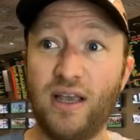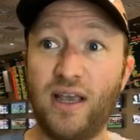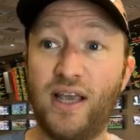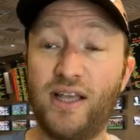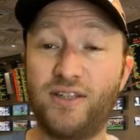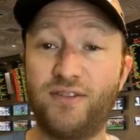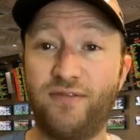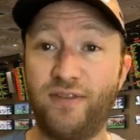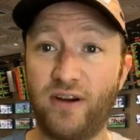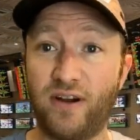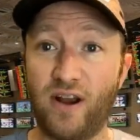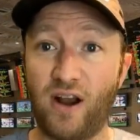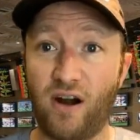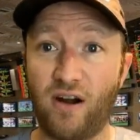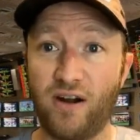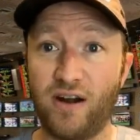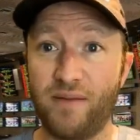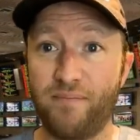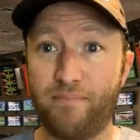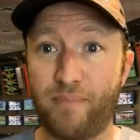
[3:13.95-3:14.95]
It's very
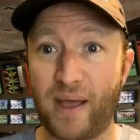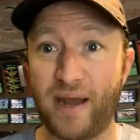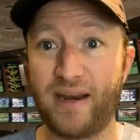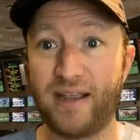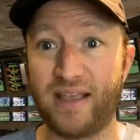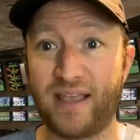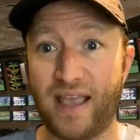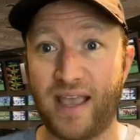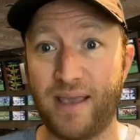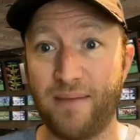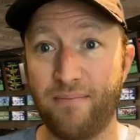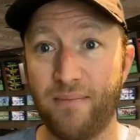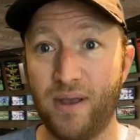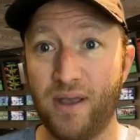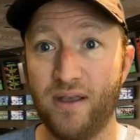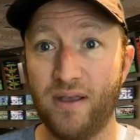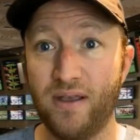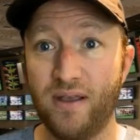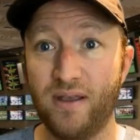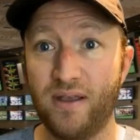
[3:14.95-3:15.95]
hard to bet a game
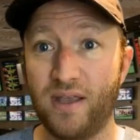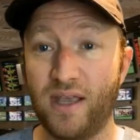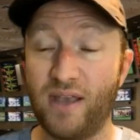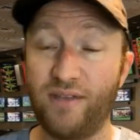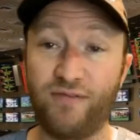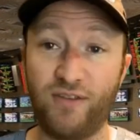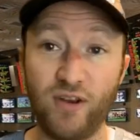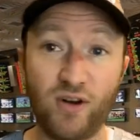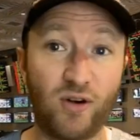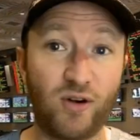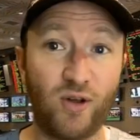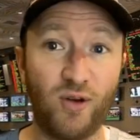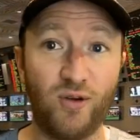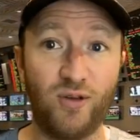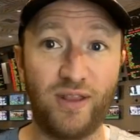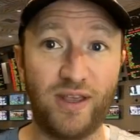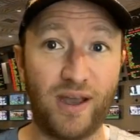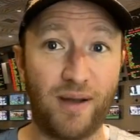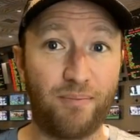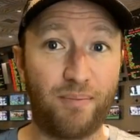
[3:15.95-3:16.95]
if you don't know who
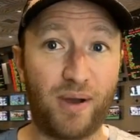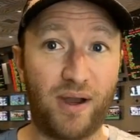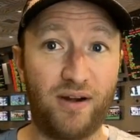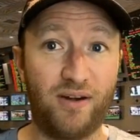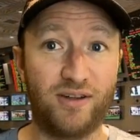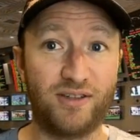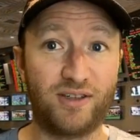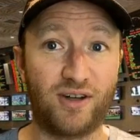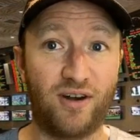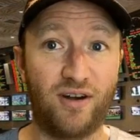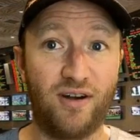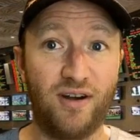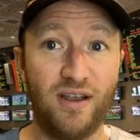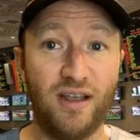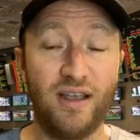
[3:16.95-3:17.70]
the umpires are.